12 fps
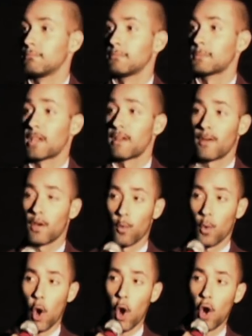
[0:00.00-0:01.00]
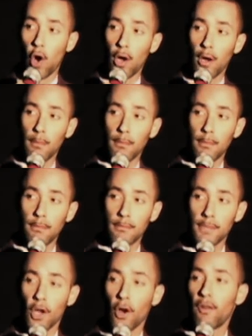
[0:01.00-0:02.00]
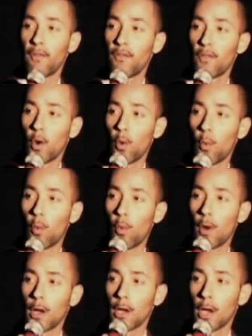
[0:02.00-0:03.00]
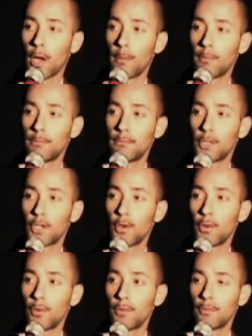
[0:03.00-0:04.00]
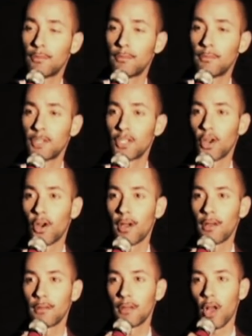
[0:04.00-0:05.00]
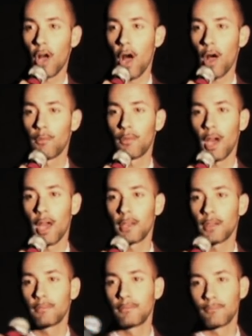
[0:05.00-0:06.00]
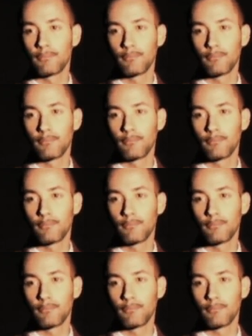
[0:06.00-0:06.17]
Give a warm, soulful welcome to Joy Albright.